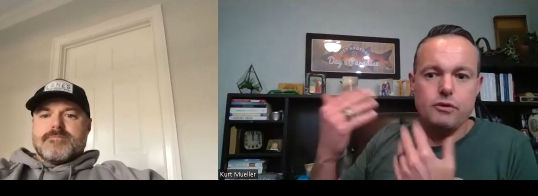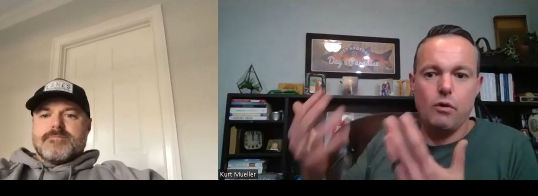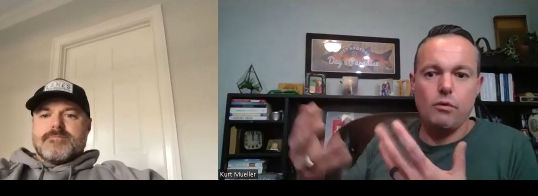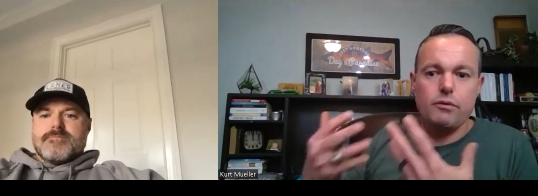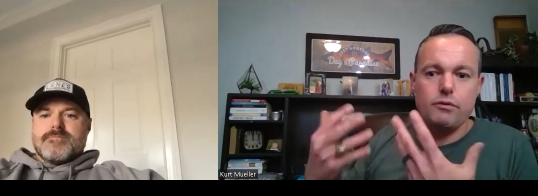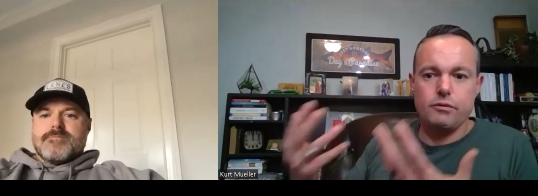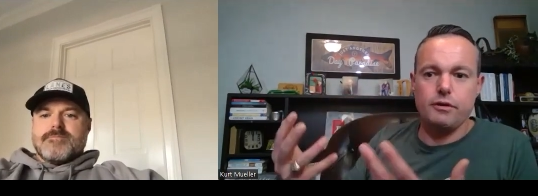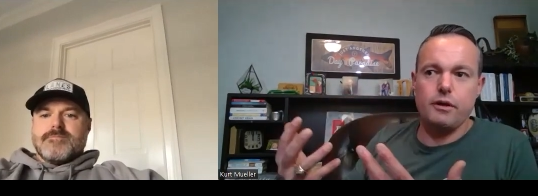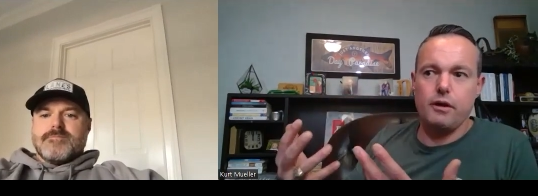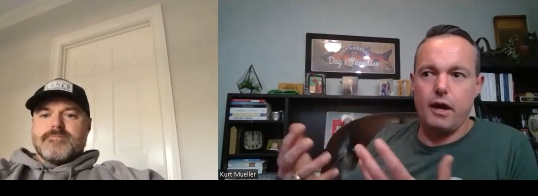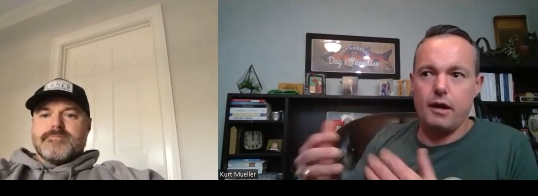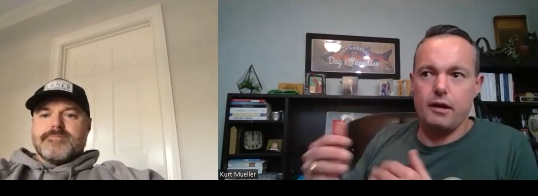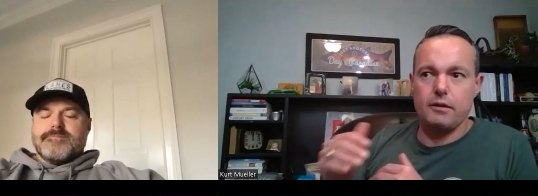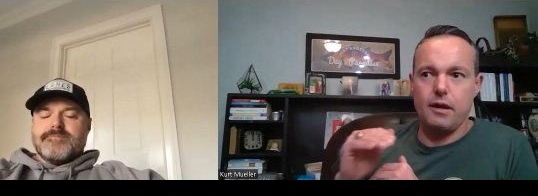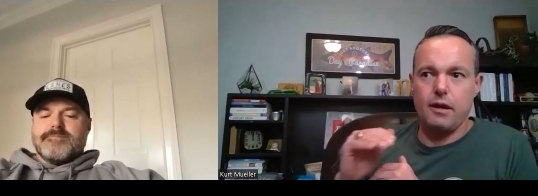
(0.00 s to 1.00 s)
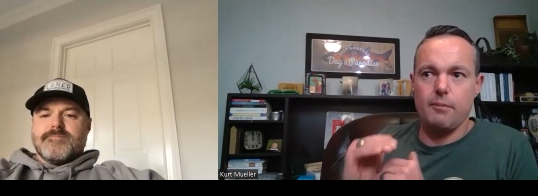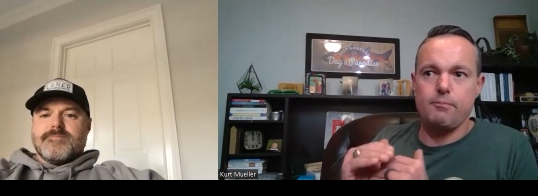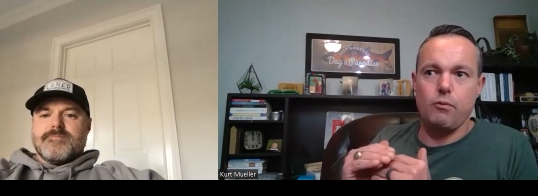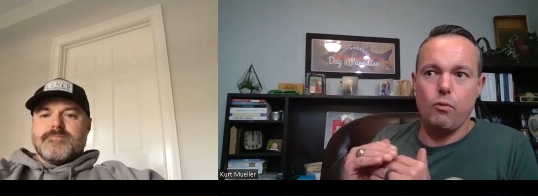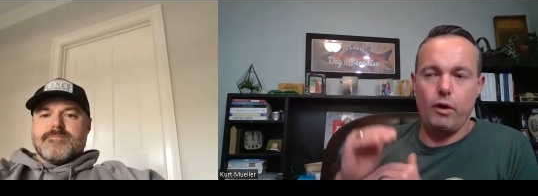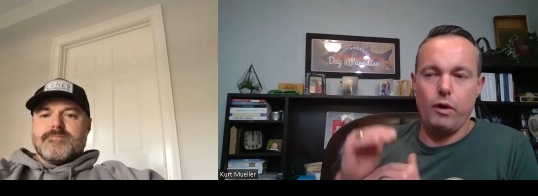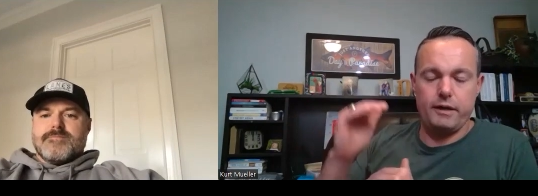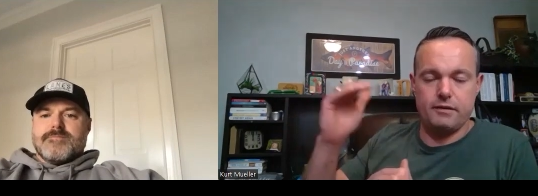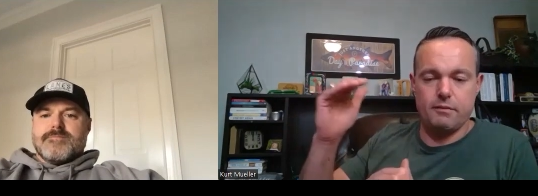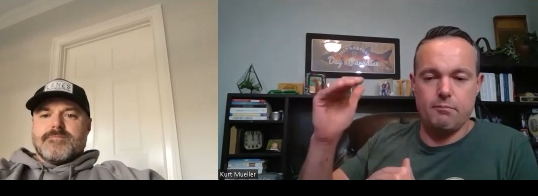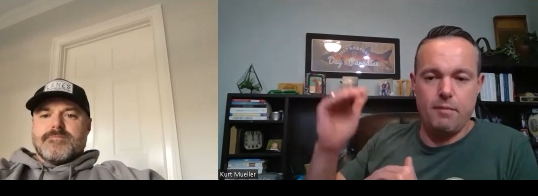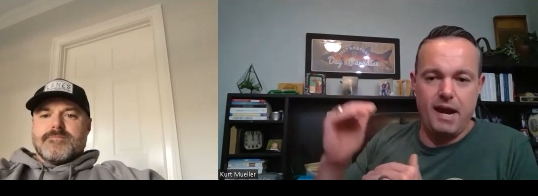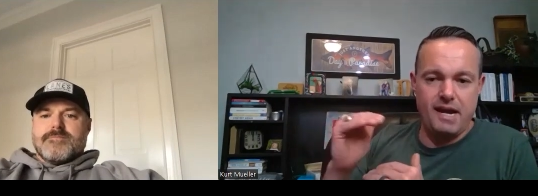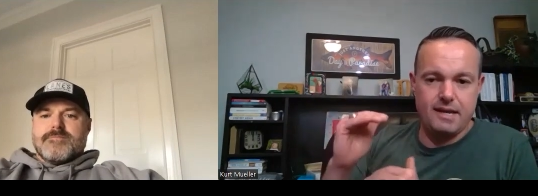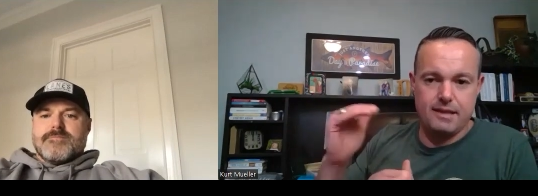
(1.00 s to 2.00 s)
Speaker 1: going through your head at that point to
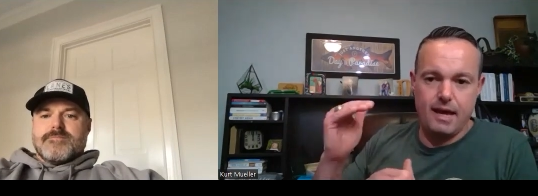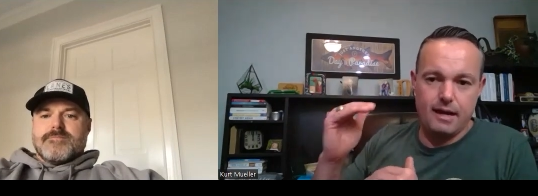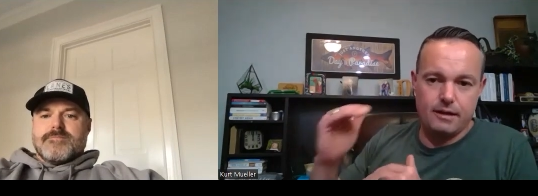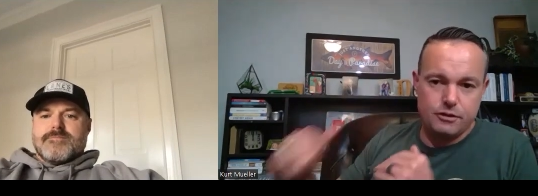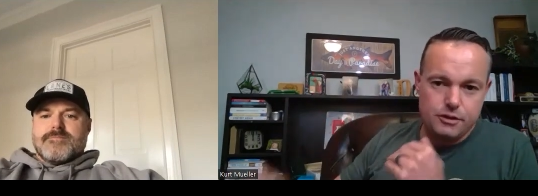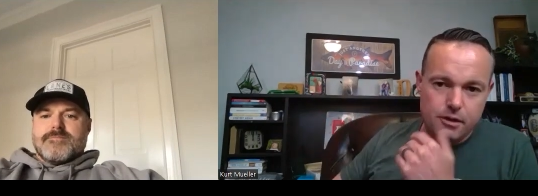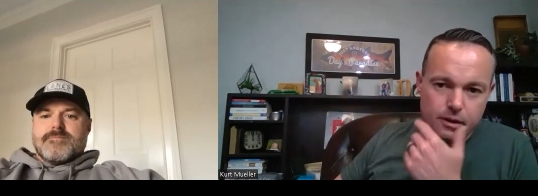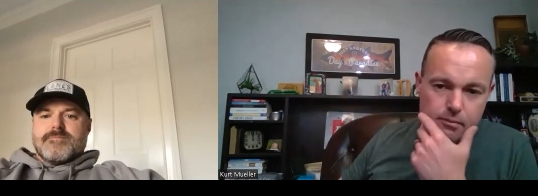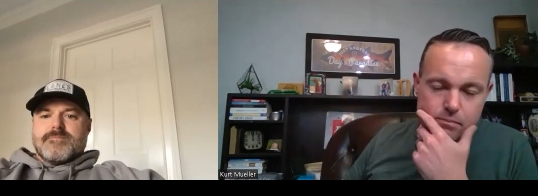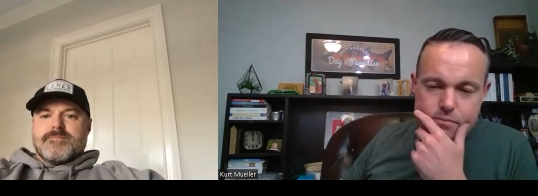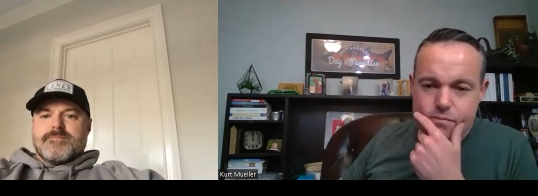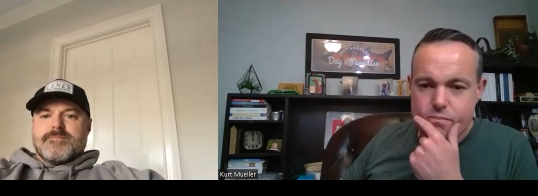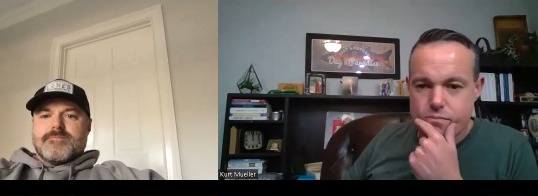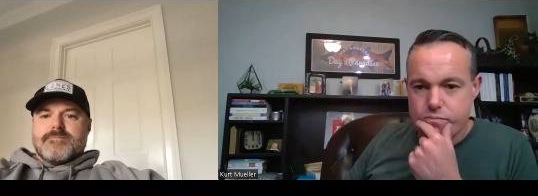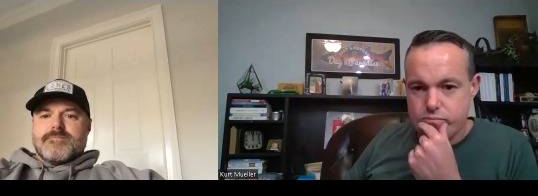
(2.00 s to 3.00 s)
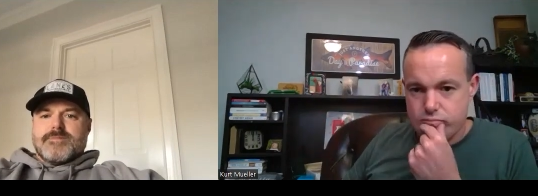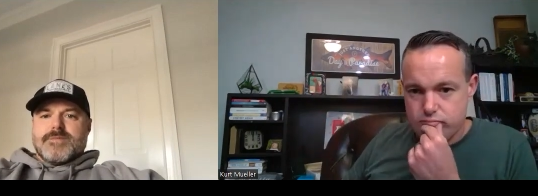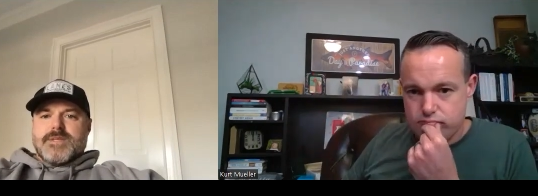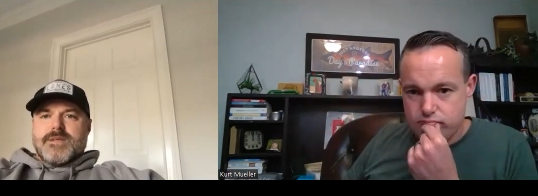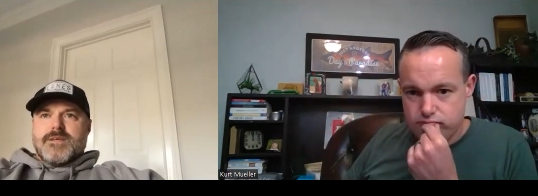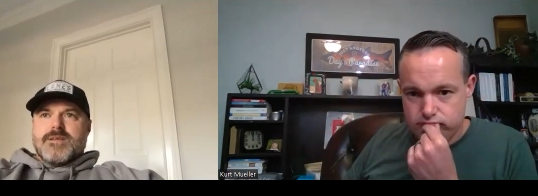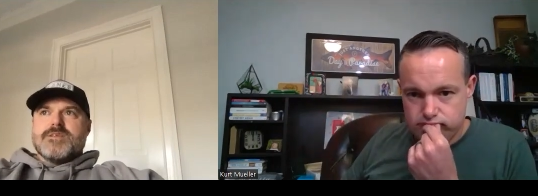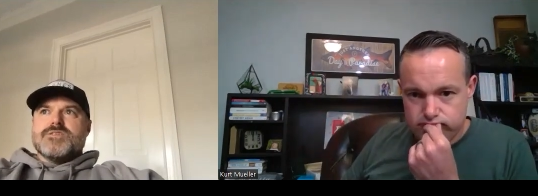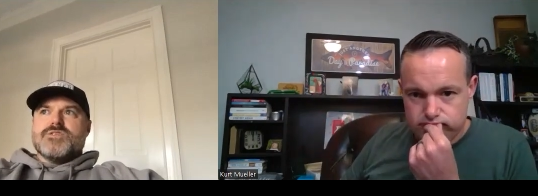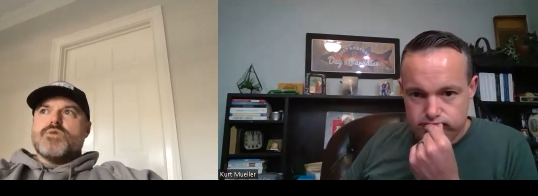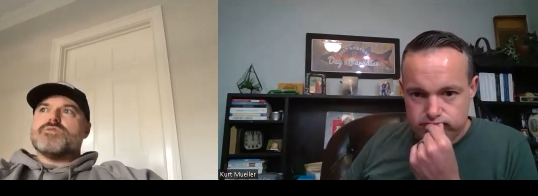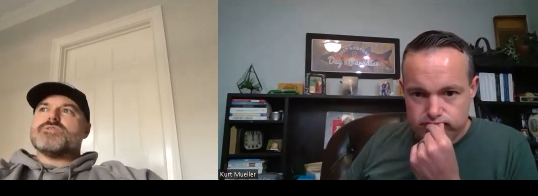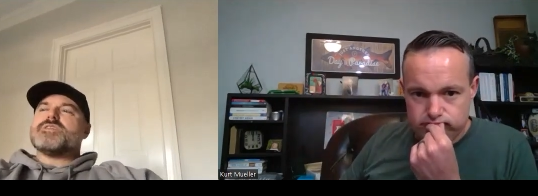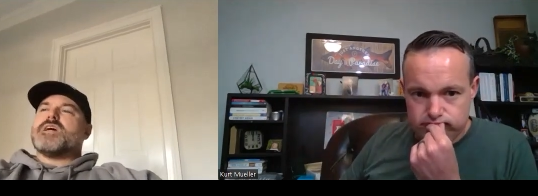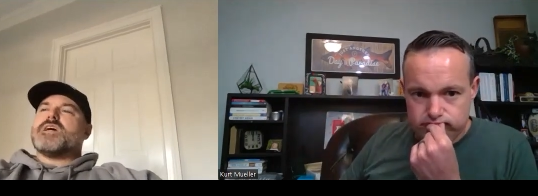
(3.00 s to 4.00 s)
make that jump?
Speaker 2: So it
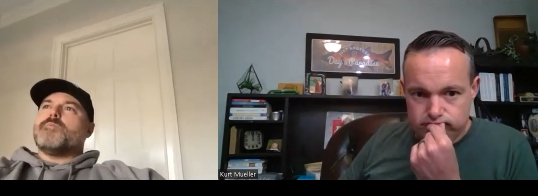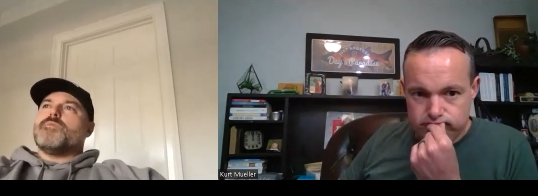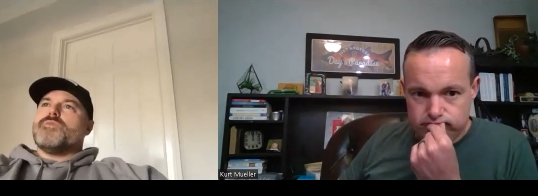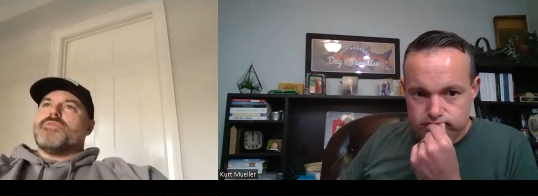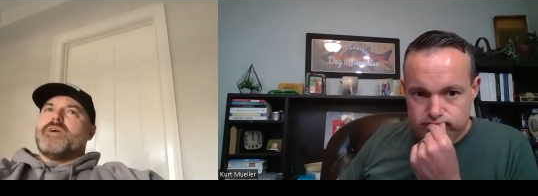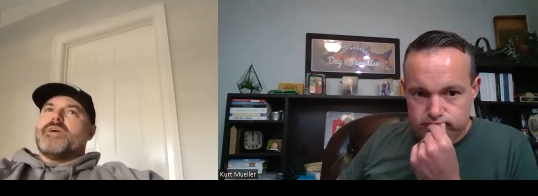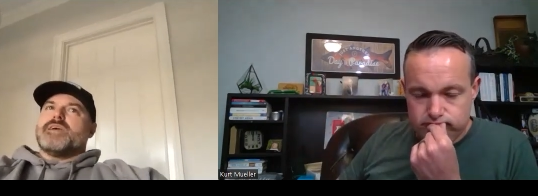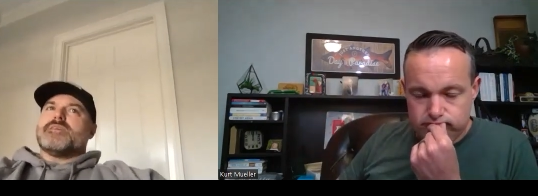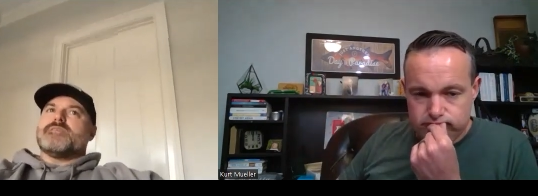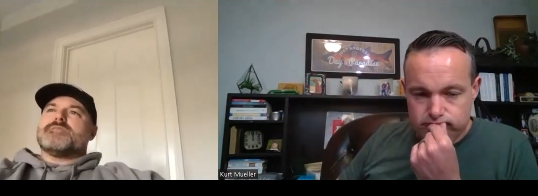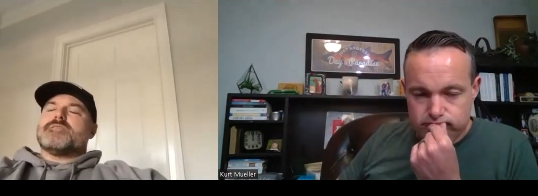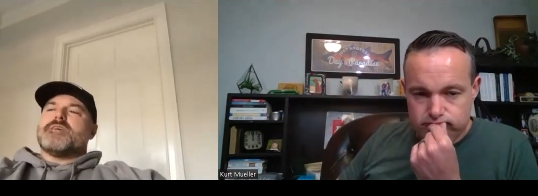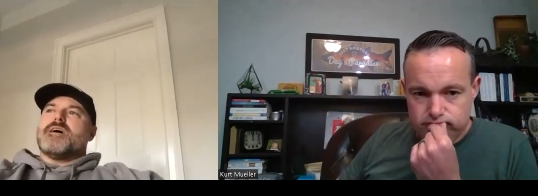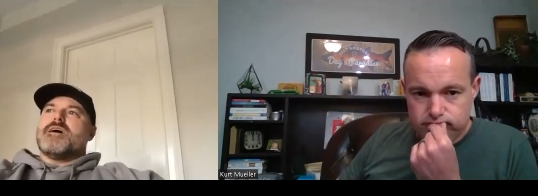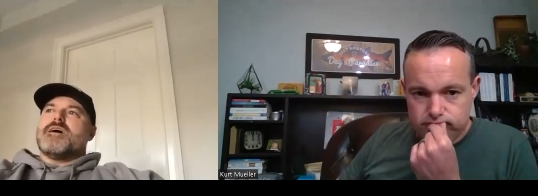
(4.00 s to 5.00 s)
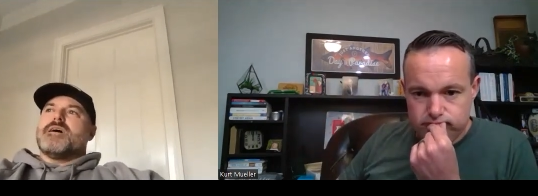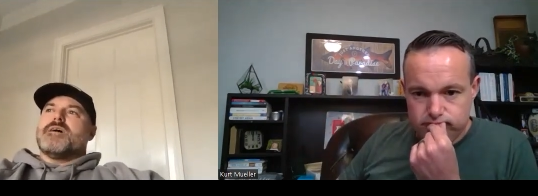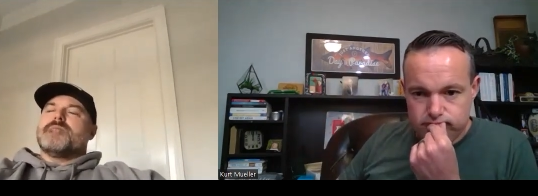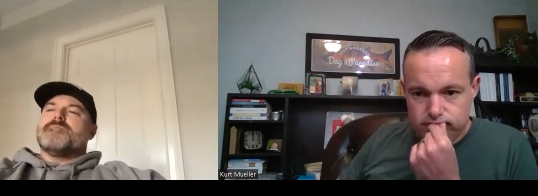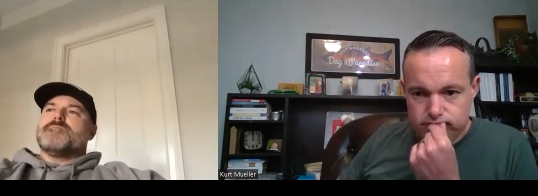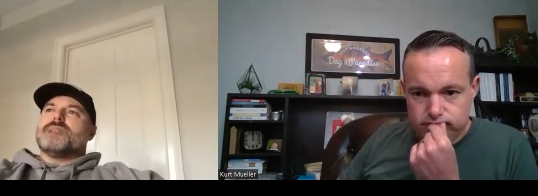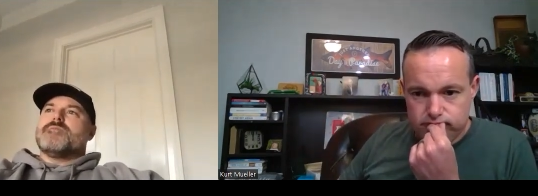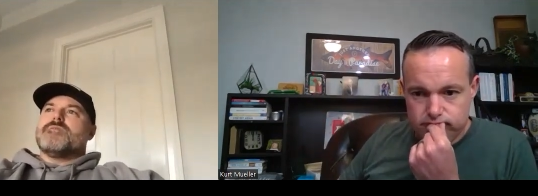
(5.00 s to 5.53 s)
was a couple things. Um,